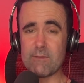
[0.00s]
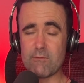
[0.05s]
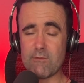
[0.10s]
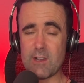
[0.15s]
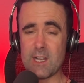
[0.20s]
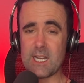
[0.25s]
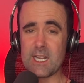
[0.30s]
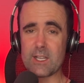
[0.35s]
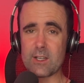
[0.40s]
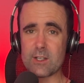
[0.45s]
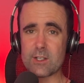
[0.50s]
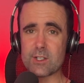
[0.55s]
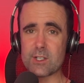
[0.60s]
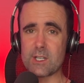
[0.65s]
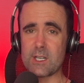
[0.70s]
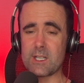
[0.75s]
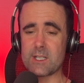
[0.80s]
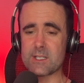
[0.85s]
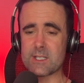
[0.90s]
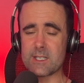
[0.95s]
really good
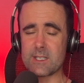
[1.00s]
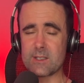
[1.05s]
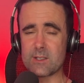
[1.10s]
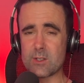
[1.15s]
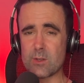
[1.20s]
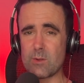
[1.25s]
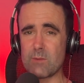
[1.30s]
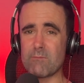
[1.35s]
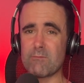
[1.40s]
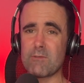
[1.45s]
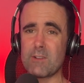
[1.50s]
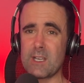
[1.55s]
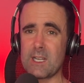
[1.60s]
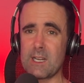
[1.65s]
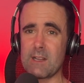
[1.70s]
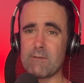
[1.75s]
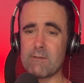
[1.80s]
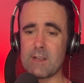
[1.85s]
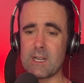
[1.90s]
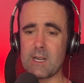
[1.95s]
chance in doing
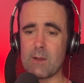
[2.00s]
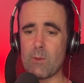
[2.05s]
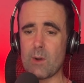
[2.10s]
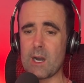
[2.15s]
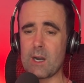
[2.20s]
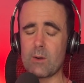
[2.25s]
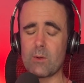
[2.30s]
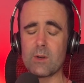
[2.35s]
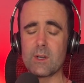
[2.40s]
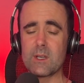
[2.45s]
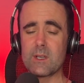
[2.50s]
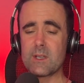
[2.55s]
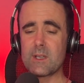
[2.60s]
really, really well.